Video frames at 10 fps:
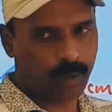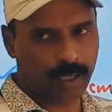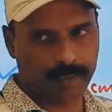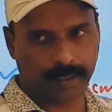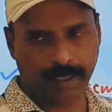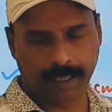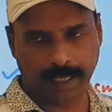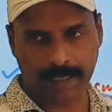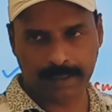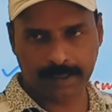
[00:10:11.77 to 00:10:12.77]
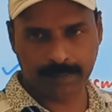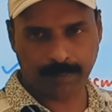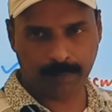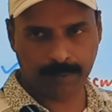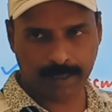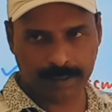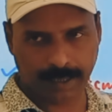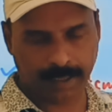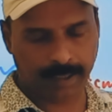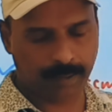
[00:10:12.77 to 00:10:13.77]
two artery arises from the
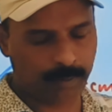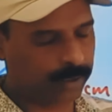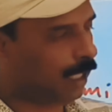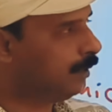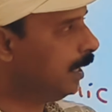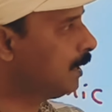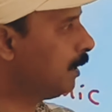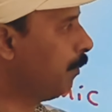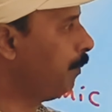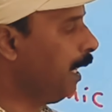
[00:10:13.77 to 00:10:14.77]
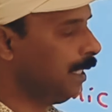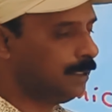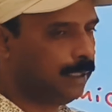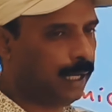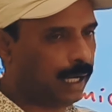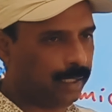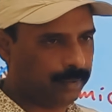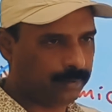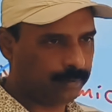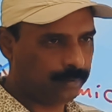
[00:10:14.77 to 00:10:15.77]
ascending aorta. They supply the
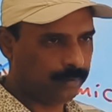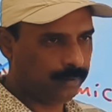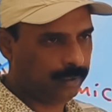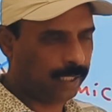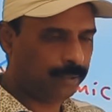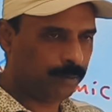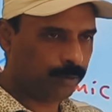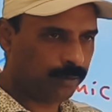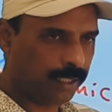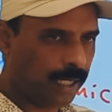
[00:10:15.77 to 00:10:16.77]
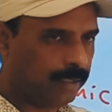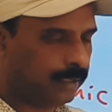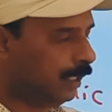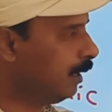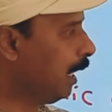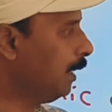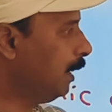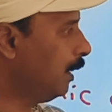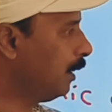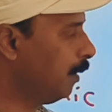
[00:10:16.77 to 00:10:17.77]
heart. Right coronary artery,
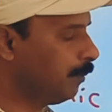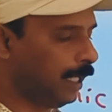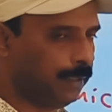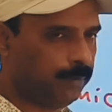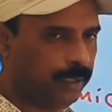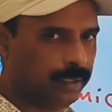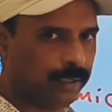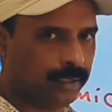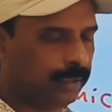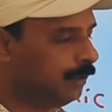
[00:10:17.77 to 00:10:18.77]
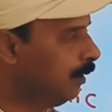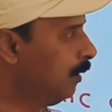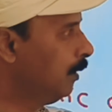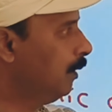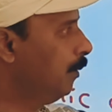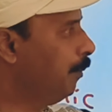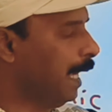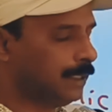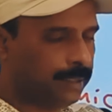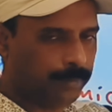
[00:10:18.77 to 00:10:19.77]
right atrium, right ventricle,
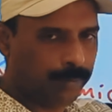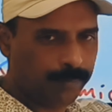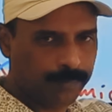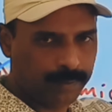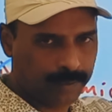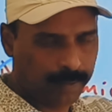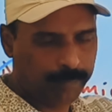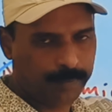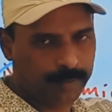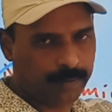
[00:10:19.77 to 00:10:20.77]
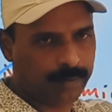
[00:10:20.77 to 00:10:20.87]
maximum left